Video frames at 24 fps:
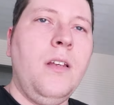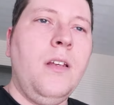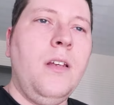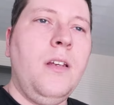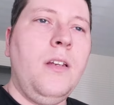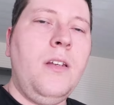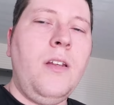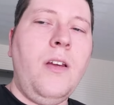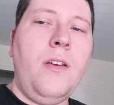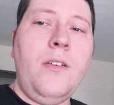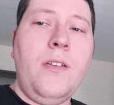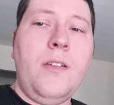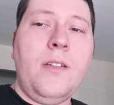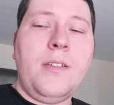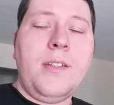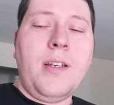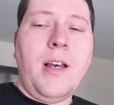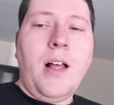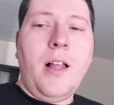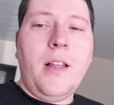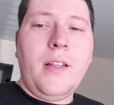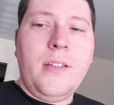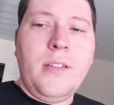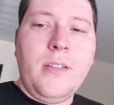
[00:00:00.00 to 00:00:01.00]
You know, you could
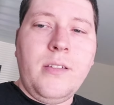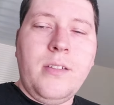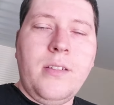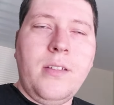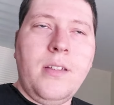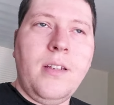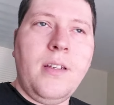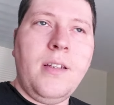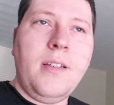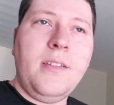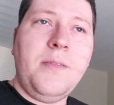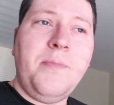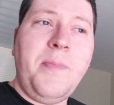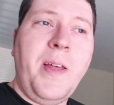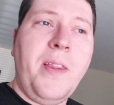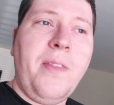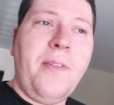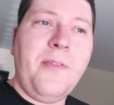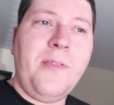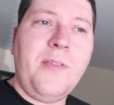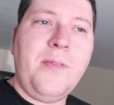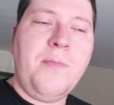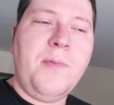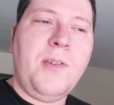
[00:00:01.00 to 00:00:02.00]
tell he's been
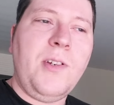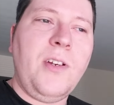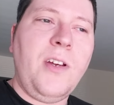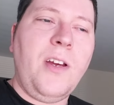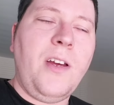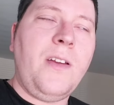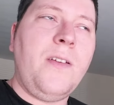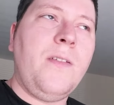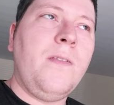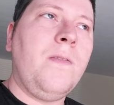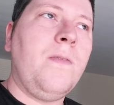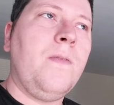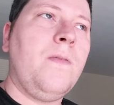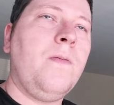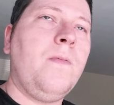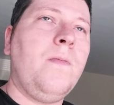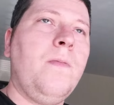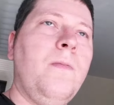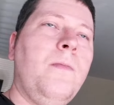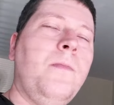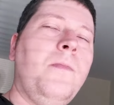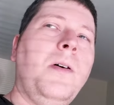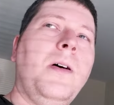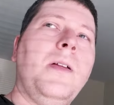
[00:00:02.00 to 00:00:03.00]
through some shit,
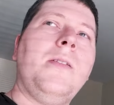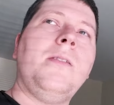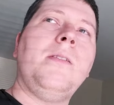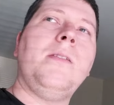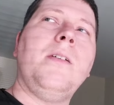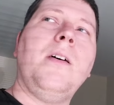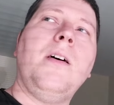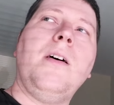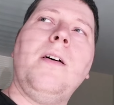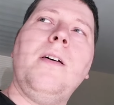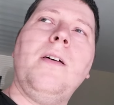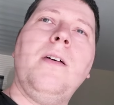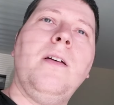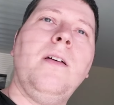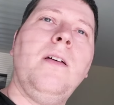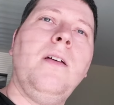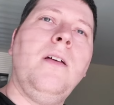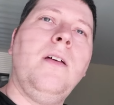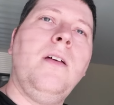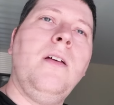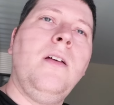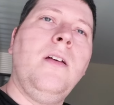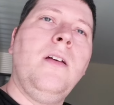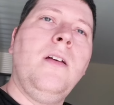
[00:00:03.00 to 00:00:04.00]
but
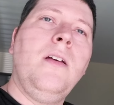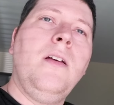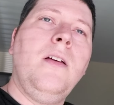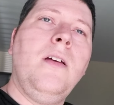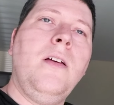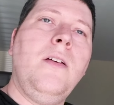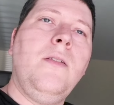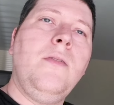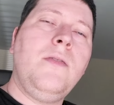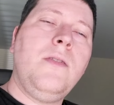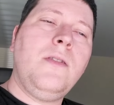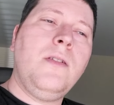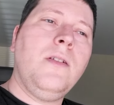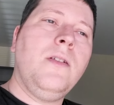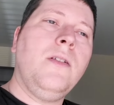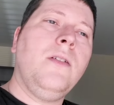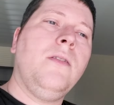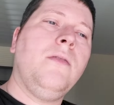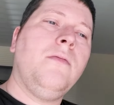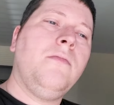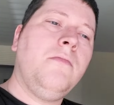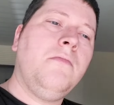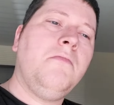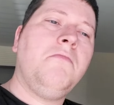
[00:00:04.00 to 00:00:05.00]
he was
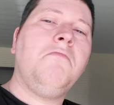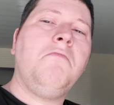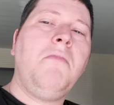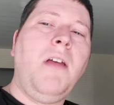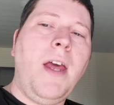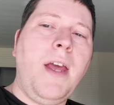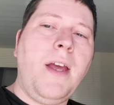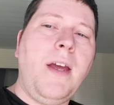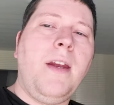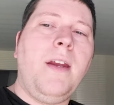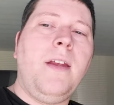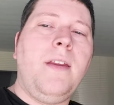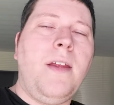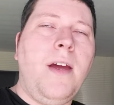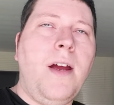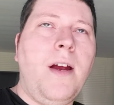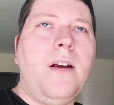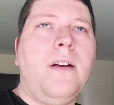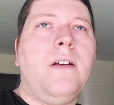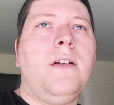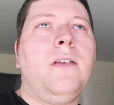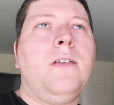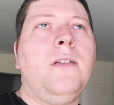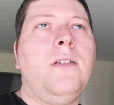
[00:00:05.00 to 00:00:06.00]
still hanging in
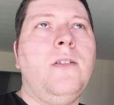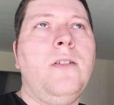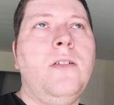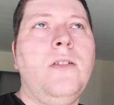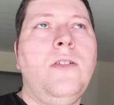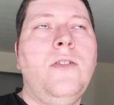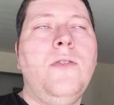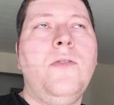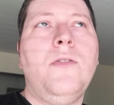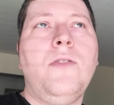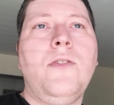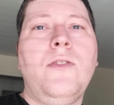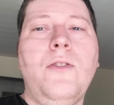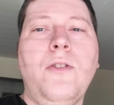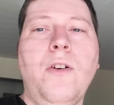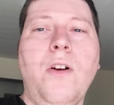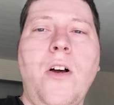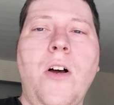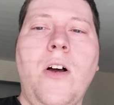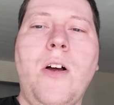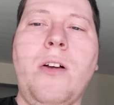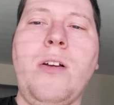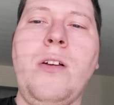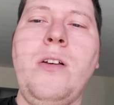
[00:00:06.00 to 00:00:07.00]
there, doing
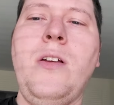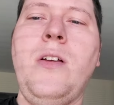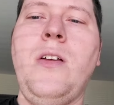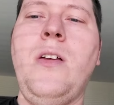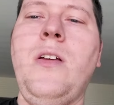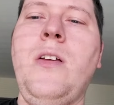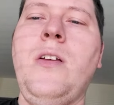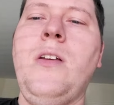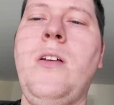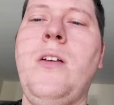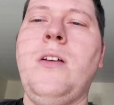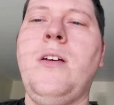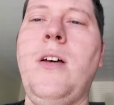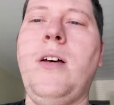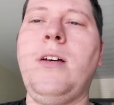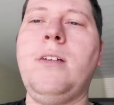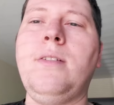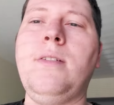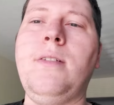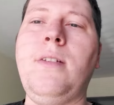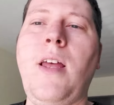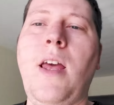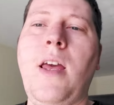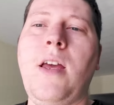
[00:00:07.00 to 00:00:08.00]
strong,
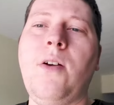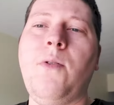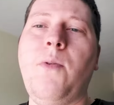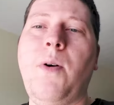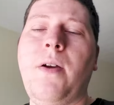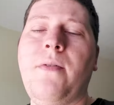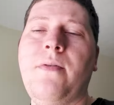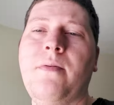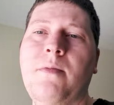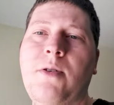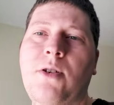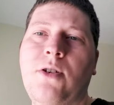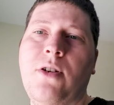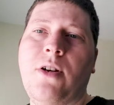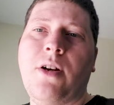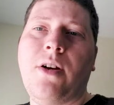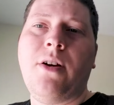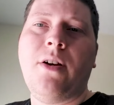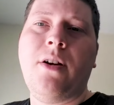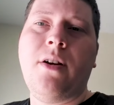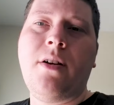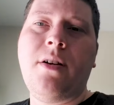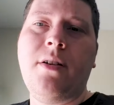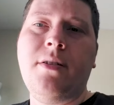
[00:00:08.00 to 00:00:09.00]
staying away from
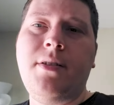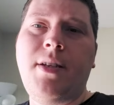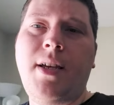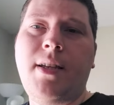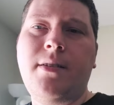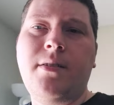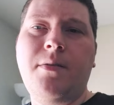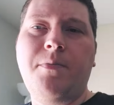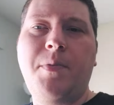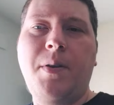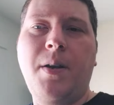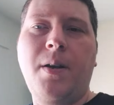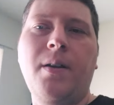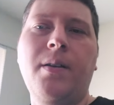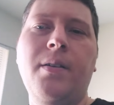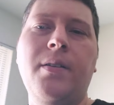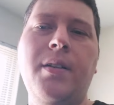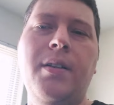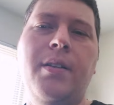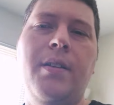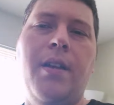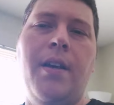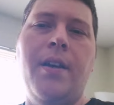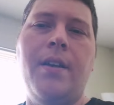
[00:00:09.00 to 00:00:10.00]
sugar, because that's apparently
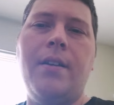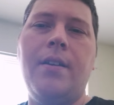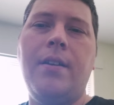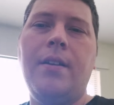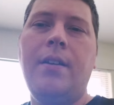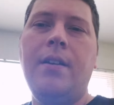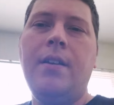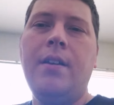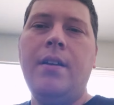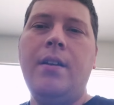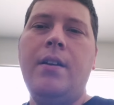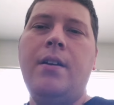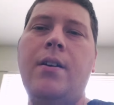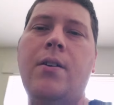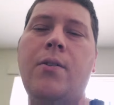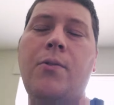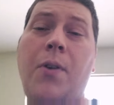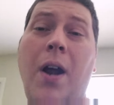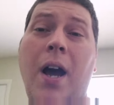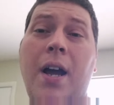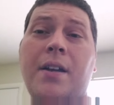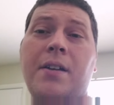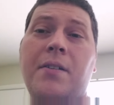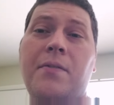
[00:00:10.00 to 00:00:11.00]
like
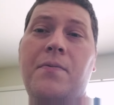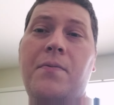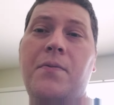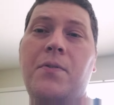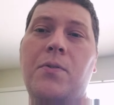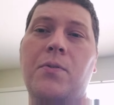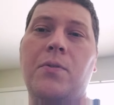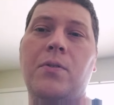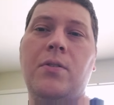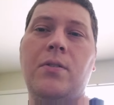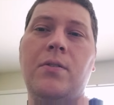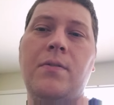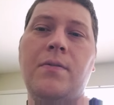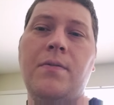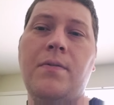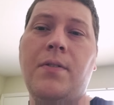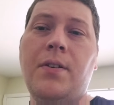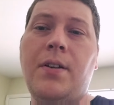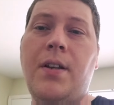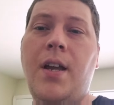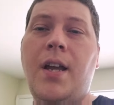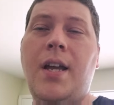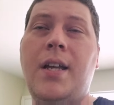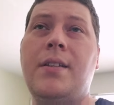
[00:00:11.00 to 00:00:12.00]
rocket fuel for
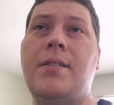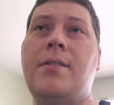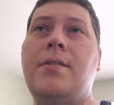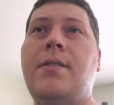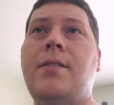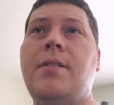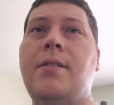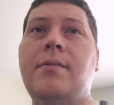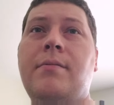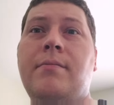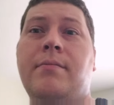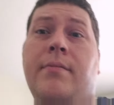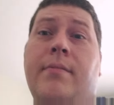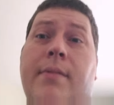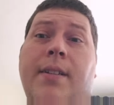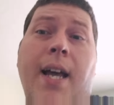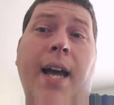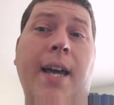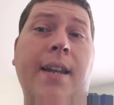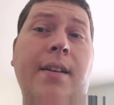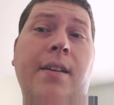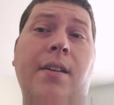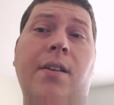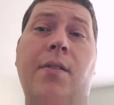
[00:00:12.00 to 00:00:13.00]
cancer. I
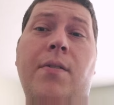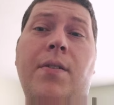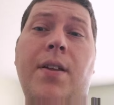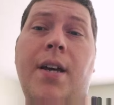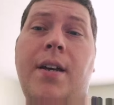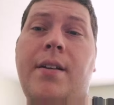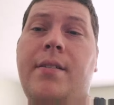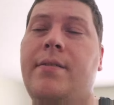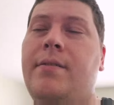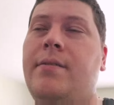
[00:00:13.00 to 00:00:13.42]
didn't know that.